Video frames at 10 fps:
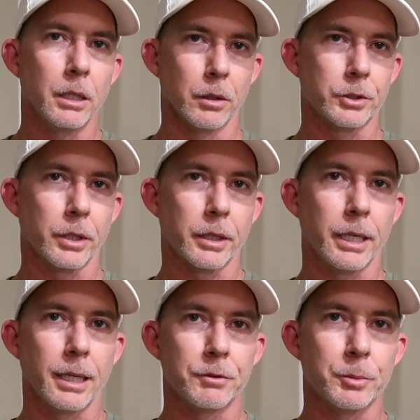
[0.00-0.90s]
It looks like
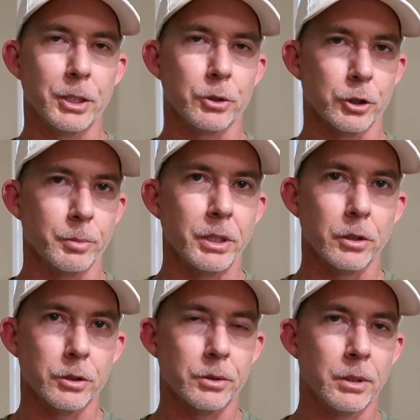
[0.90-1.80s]
they have special
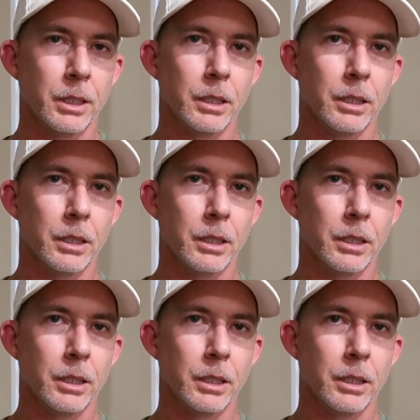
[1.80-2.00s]
speakers